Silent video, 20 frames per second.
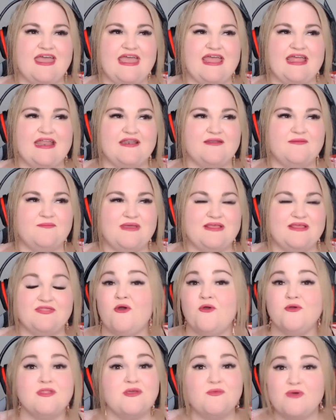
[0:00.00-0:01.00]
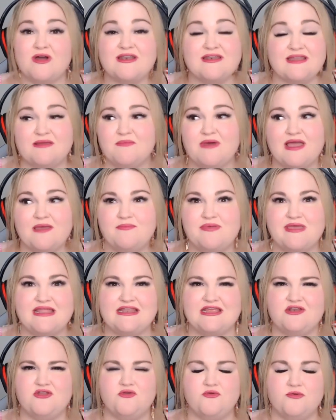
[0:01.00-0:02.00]
and been the only one, in my
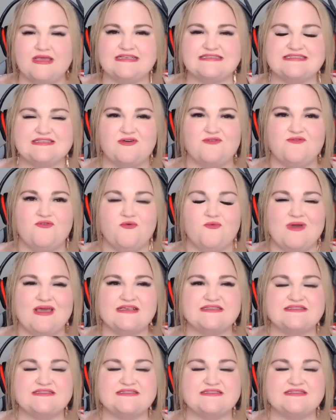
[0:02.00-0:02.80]
opinion, who is self aware.